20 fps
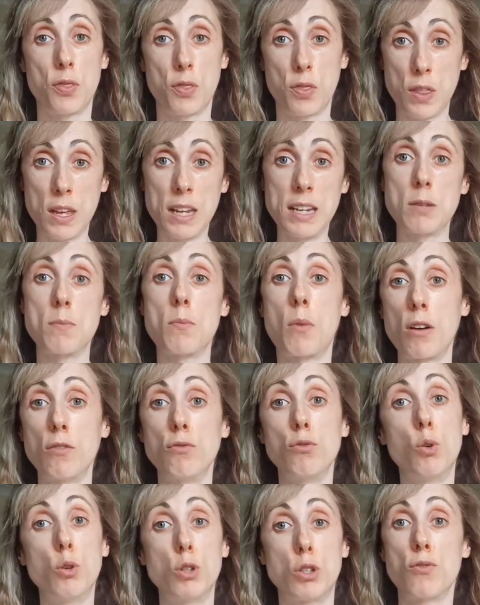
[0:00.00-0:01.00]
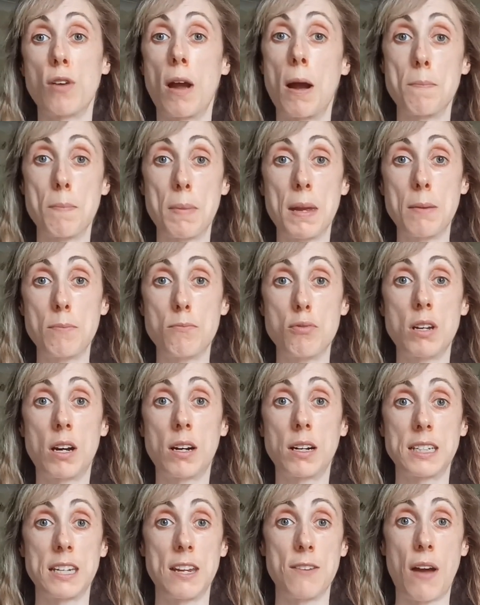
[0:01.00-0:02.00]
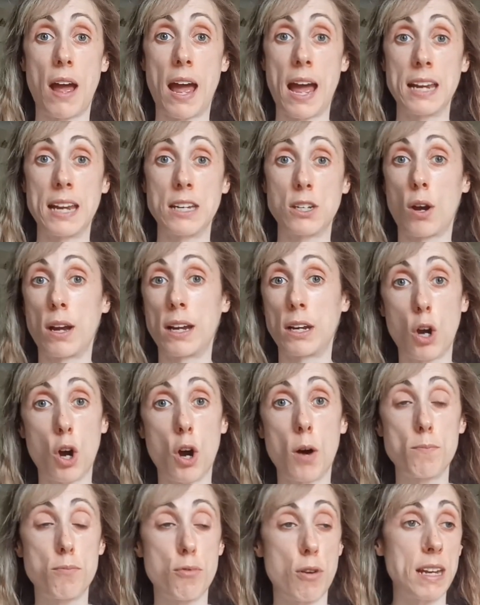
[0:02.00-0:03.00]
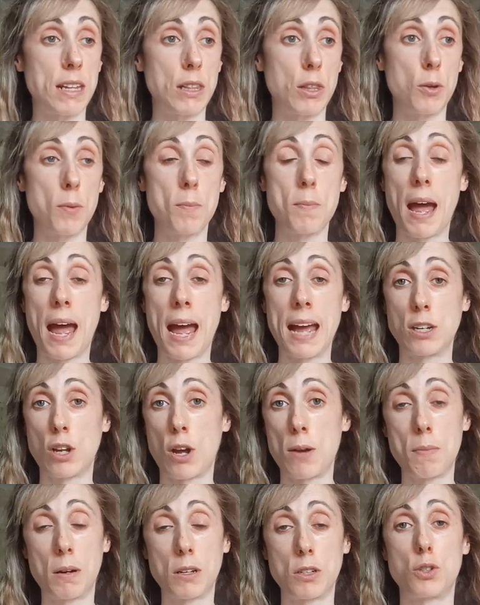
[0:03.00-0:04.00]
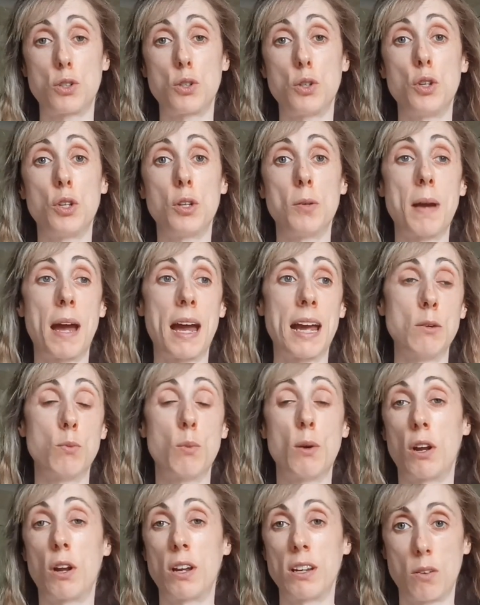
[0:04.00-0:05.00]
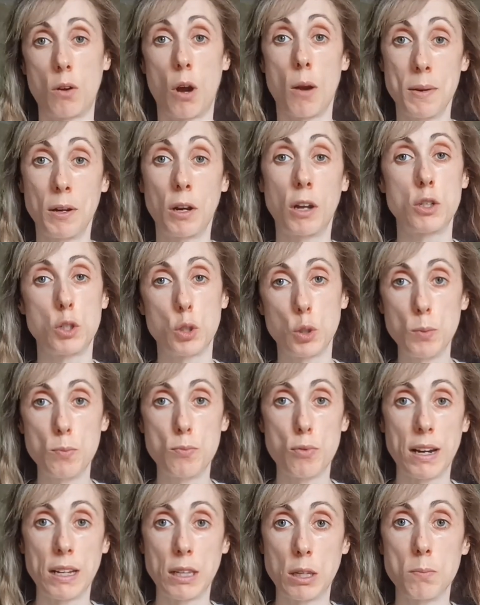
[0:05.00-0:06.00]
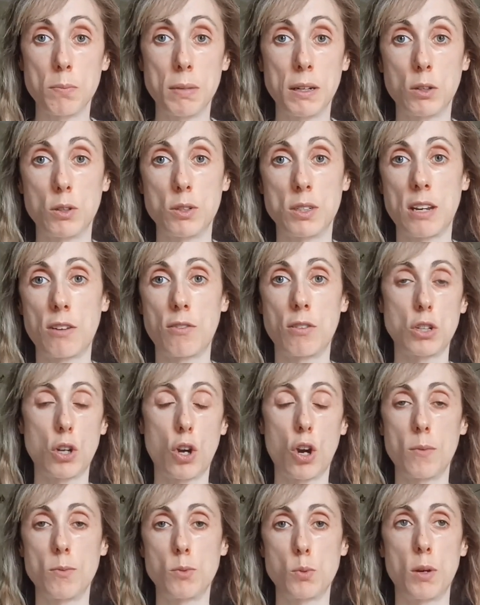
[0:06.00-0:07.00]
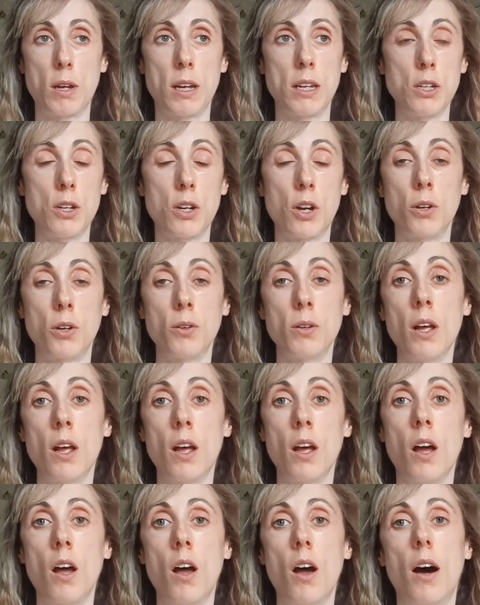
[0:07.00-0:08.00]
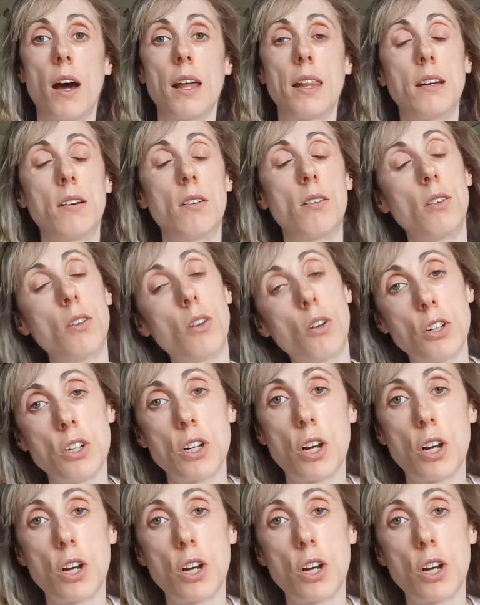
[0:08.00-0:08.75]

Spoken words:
these are my rules around being productive, and I can't break them, and I must do them. And when I do break them, because there are times where, I think, oh God,